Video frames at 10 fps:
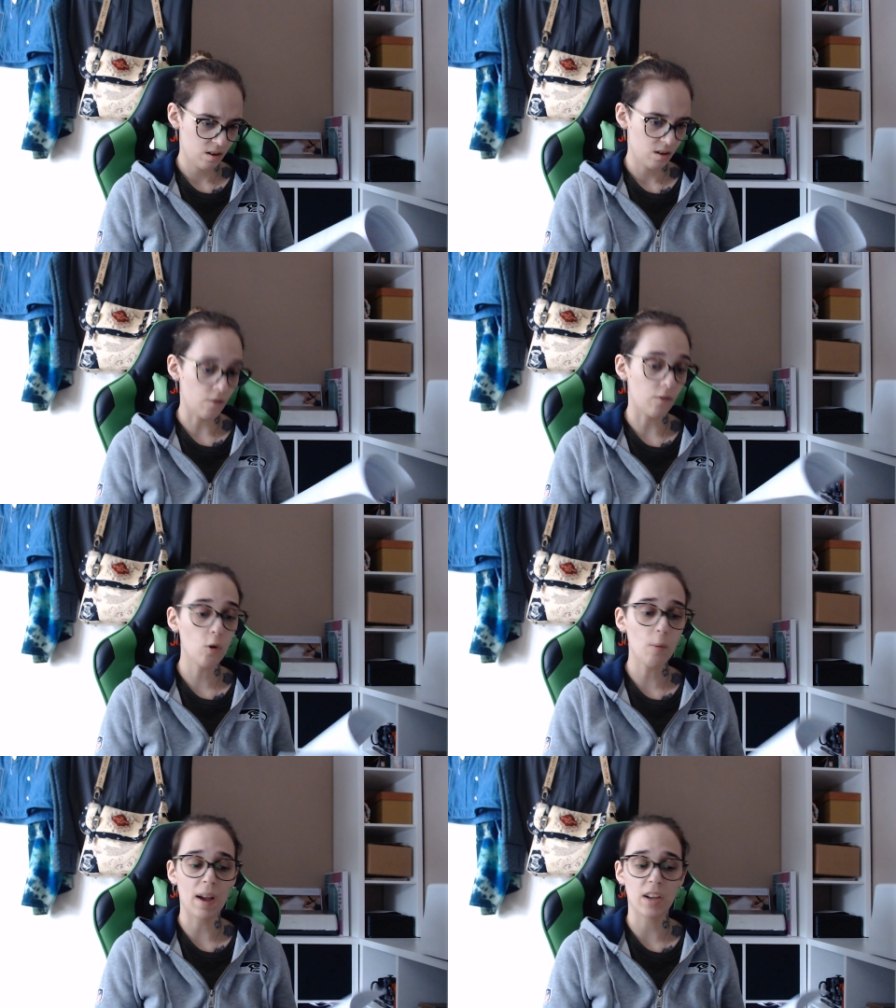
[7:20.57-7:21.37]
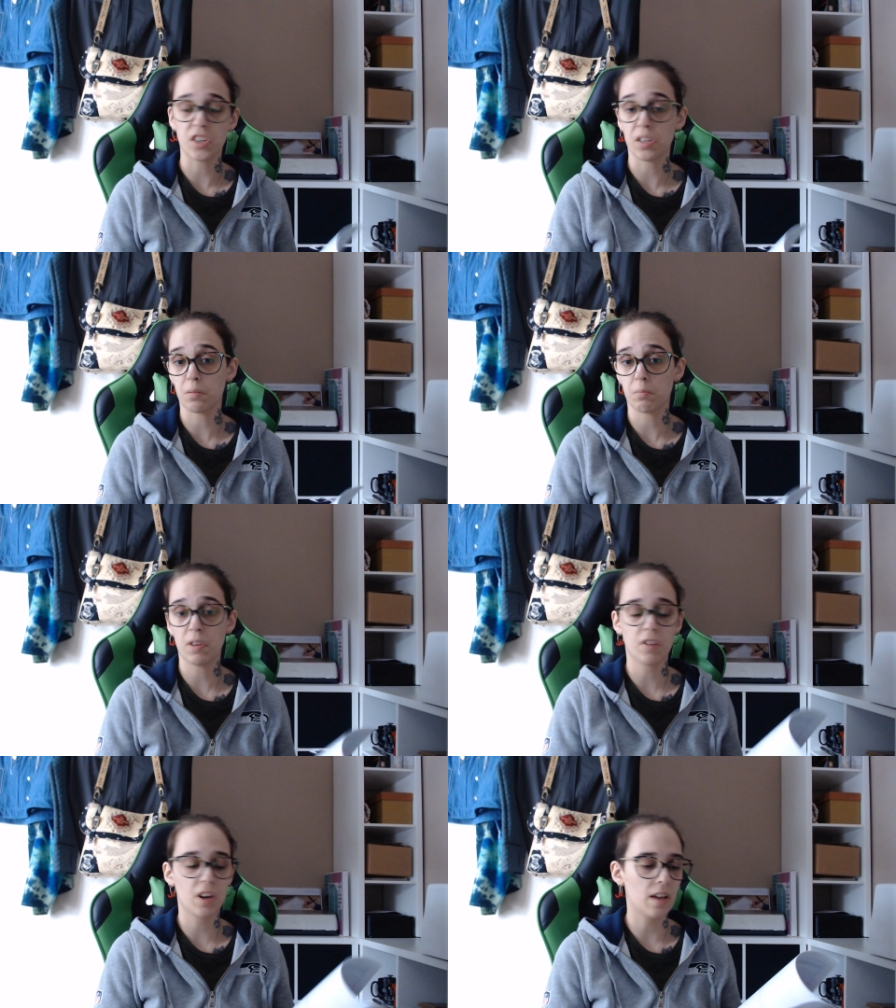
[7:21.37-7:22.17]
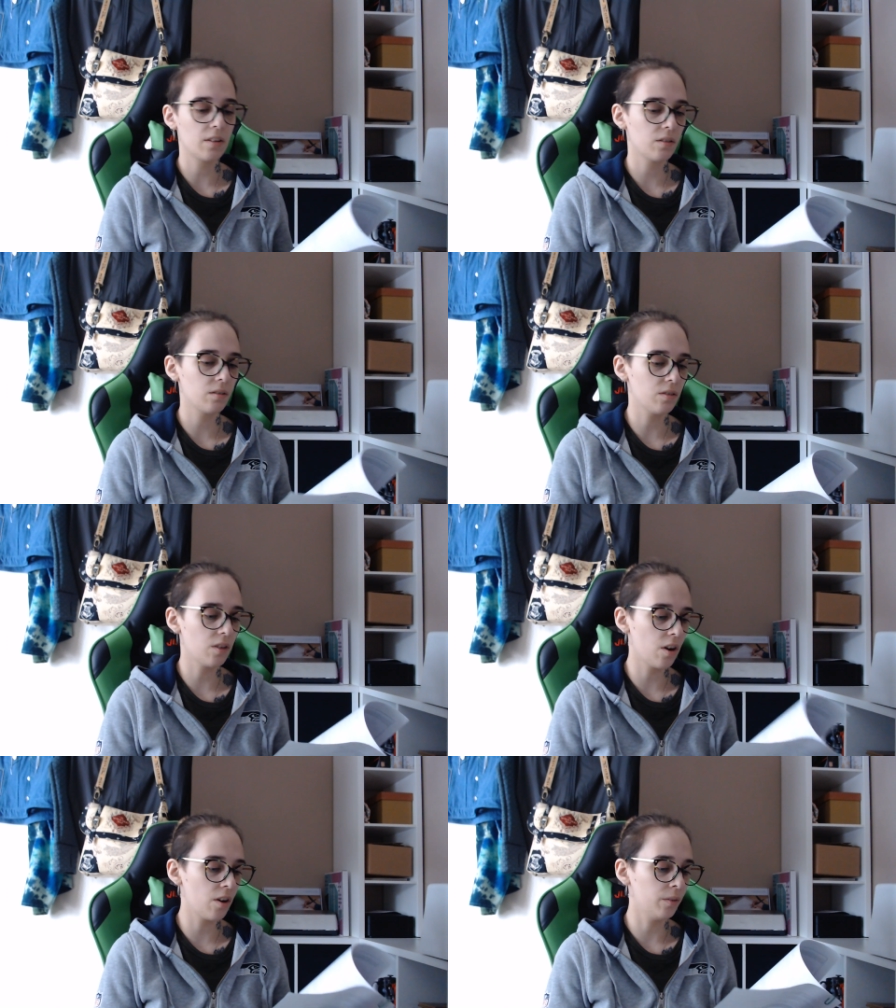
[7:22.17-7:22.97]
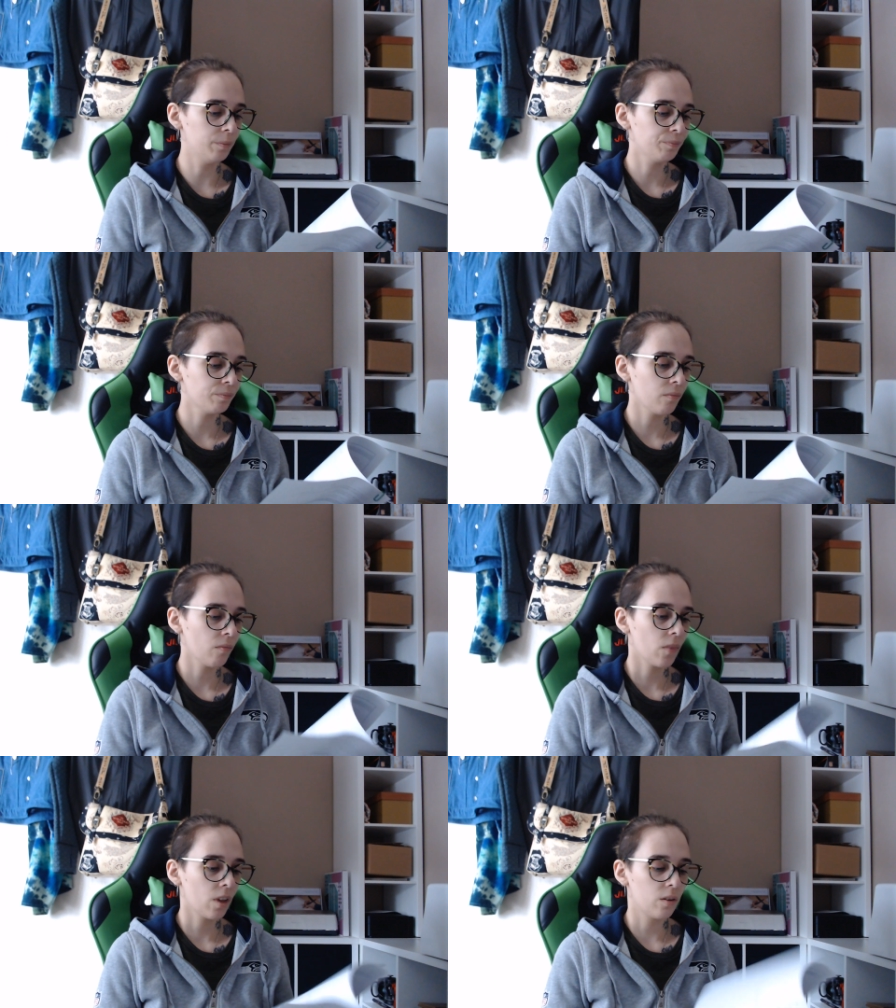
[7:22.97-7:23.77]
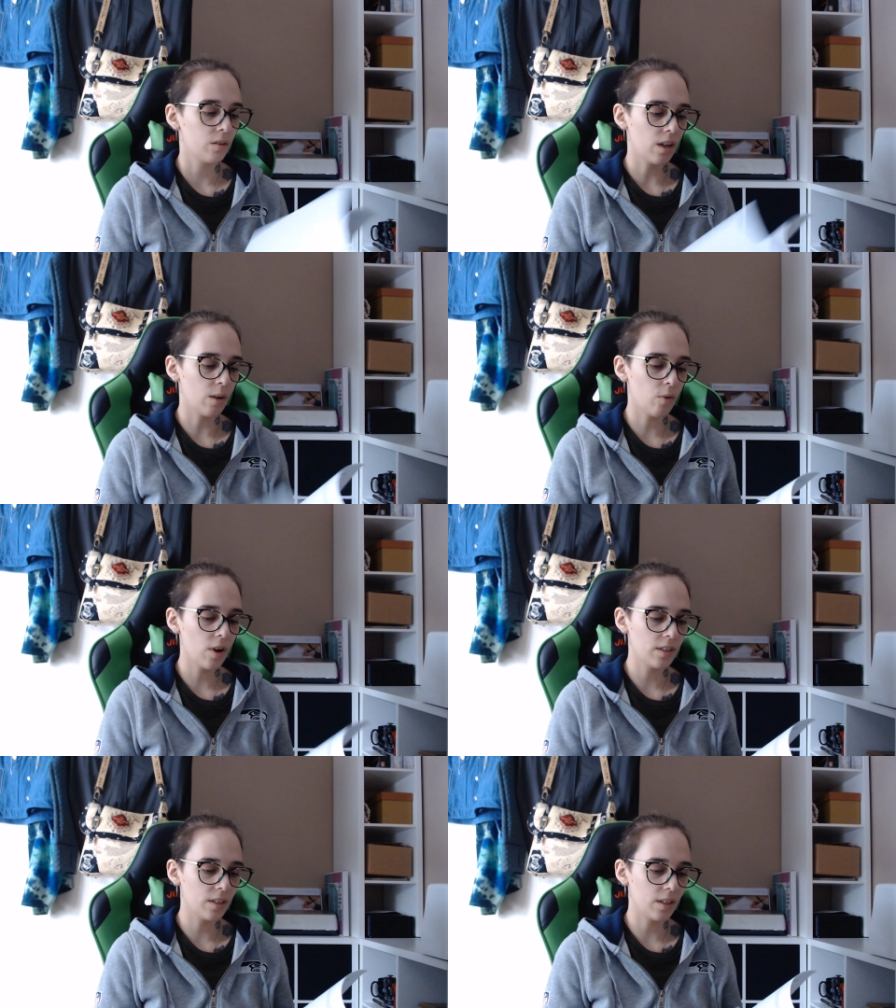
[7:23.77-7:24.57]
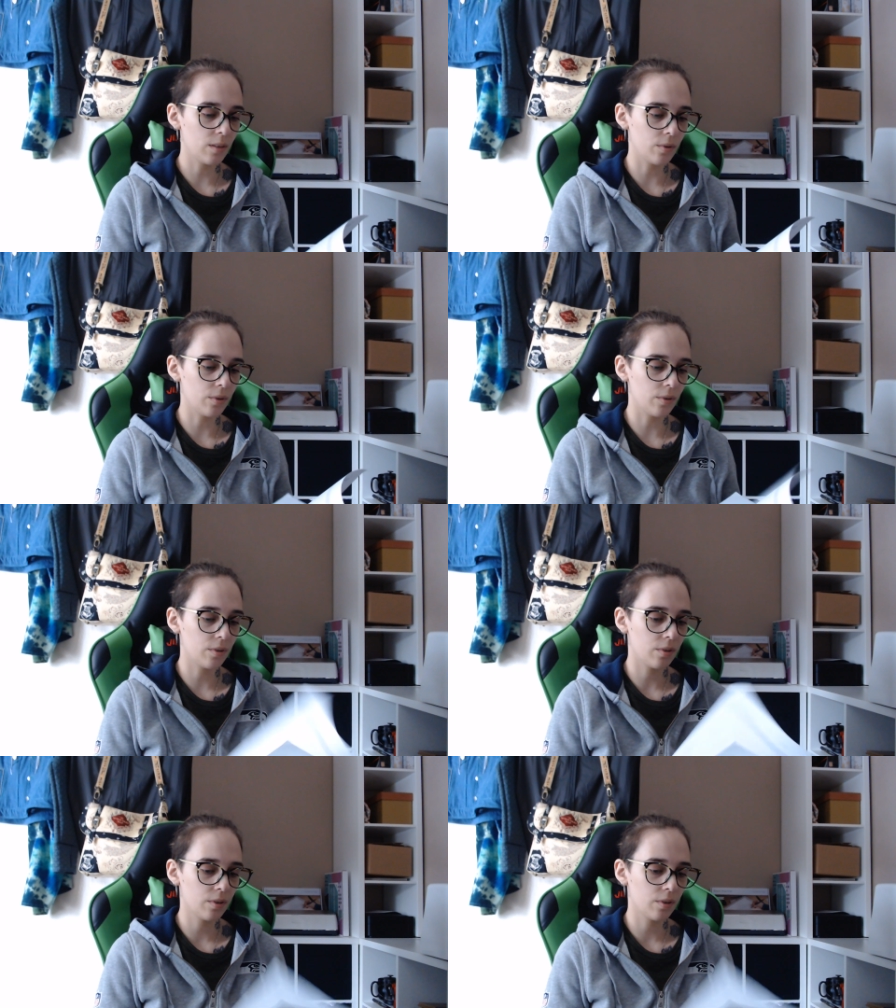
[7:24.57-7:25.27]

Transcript: 4 pages, even less. So yeah, what I did was